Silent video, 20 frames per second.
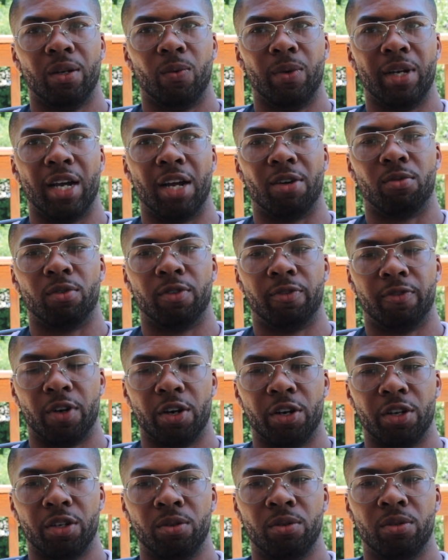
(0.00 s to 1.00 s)
we got to
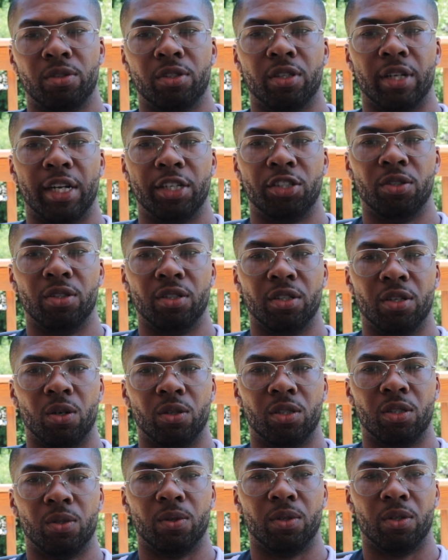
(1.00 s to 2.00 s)
refer you so that you can go
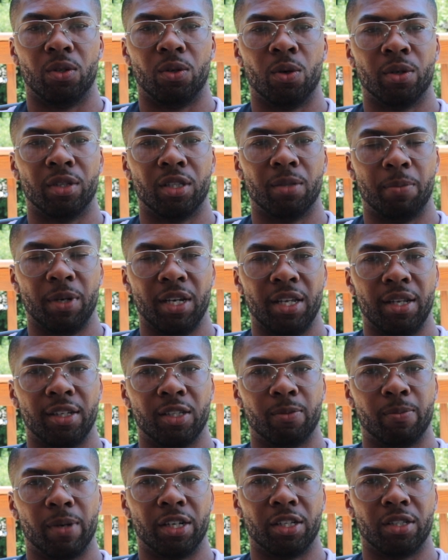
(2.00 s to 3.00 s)
to an orthopedic
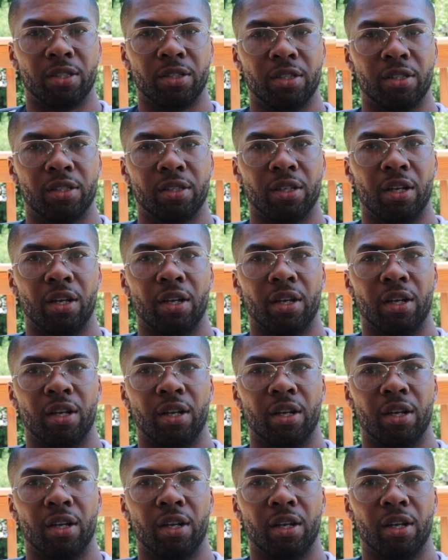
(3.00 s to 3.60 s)
specialist.